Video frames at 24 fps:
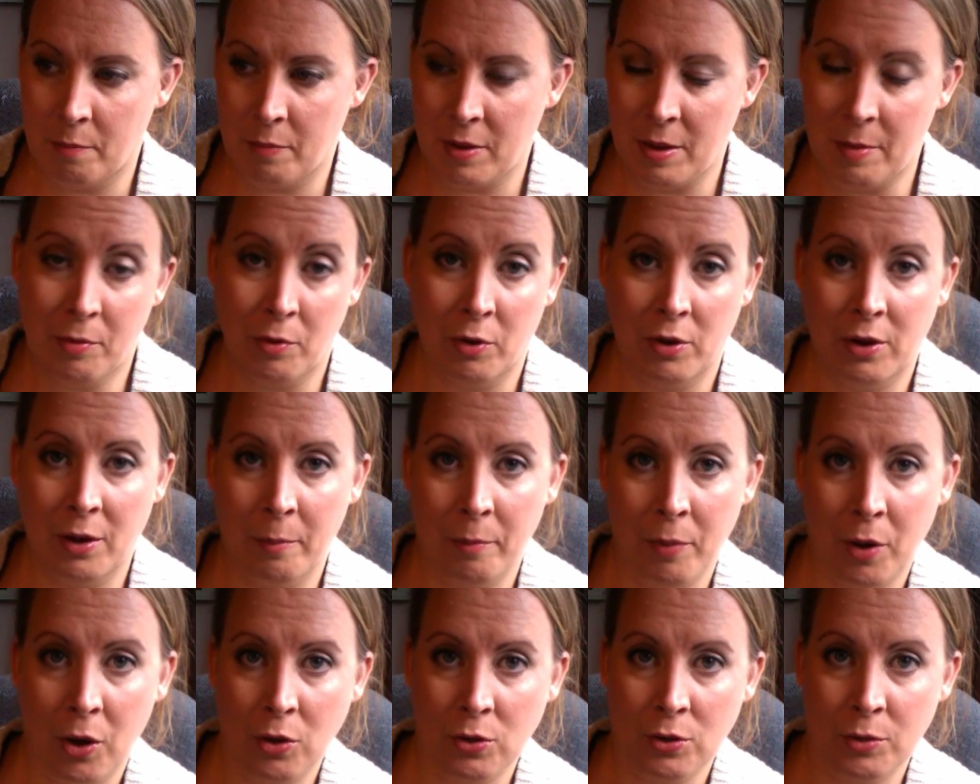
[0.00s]
people can
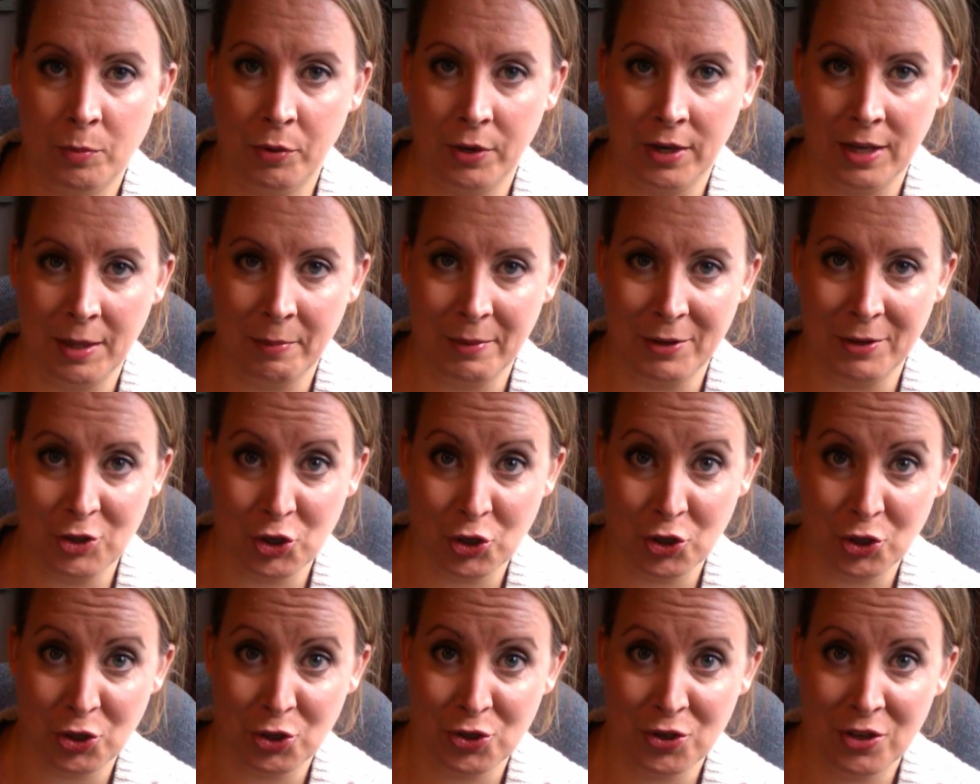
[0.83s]
post pretty
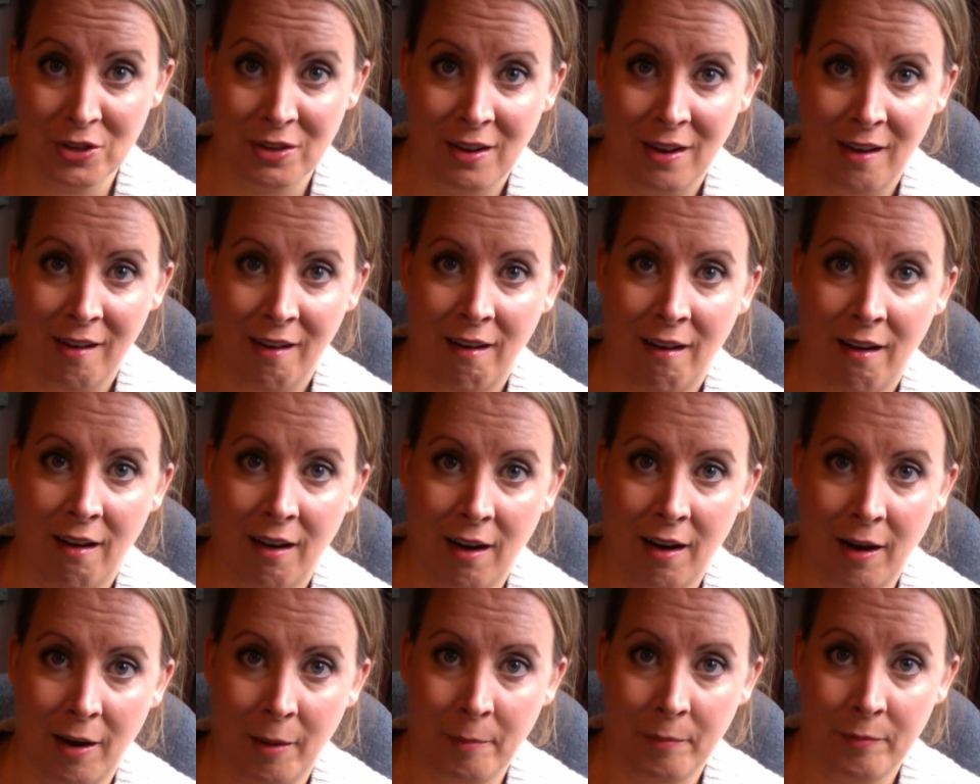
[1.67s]
pictures
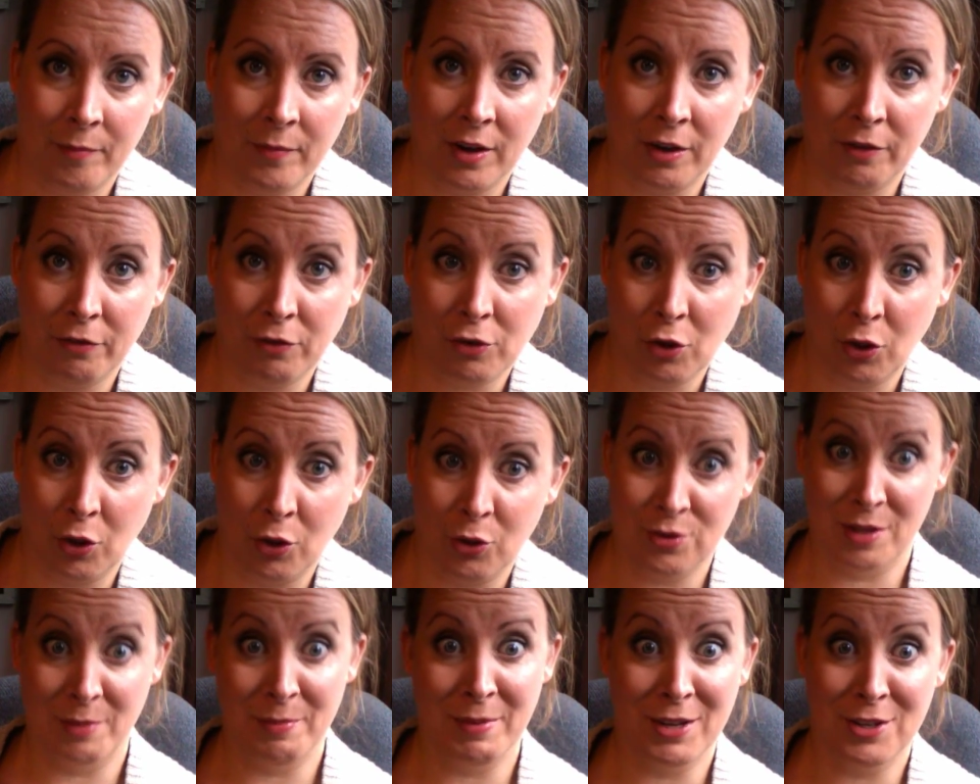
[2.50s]
of
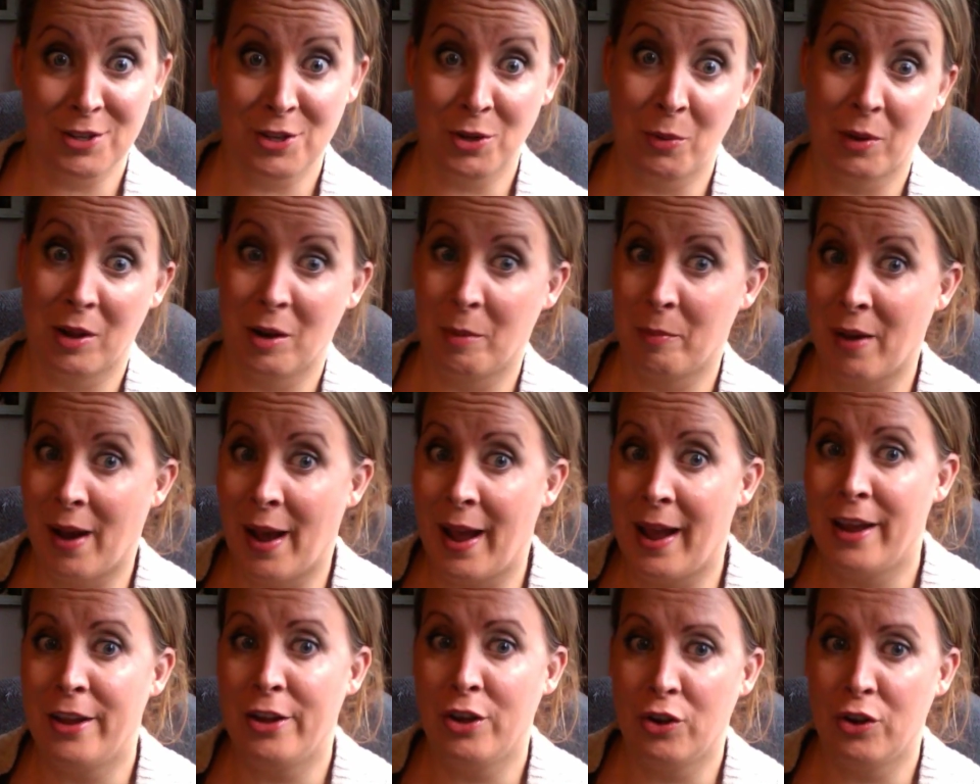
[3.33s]
clothes that makes you want to buy it.